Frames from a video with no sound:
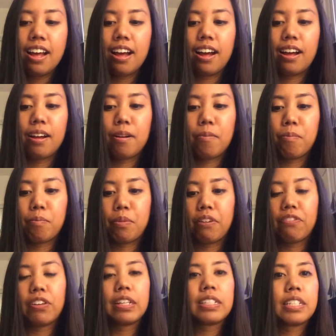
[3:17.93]
But
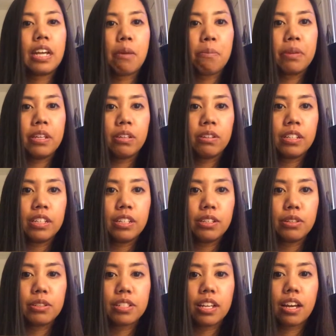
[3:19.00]
for example, you can
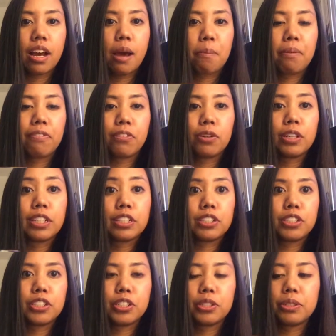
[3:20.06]
use a cup of
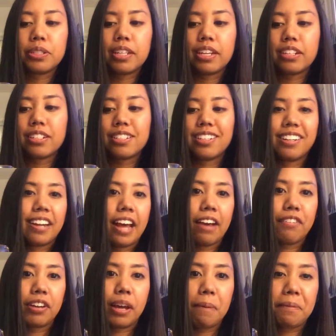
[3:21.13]
orange juice. I just didn't
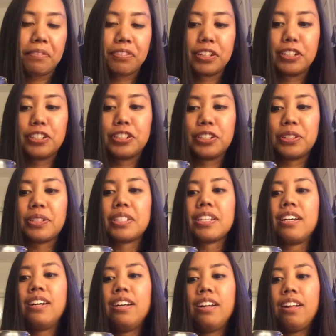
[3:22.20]
have a cup of orange juice.
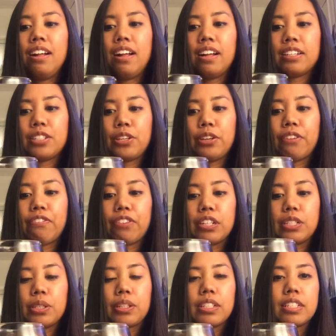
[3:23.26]
So
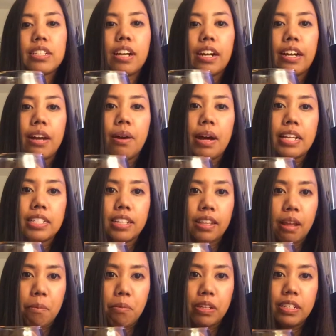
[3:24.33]
first you can start out asking
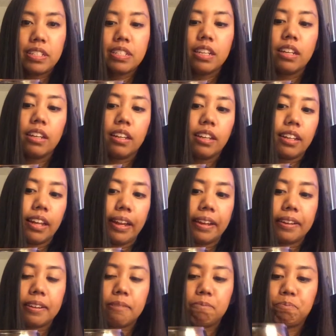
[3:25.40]
them, what does it look
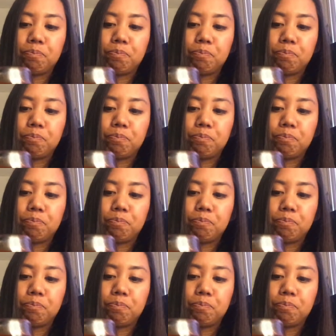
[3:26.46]
like?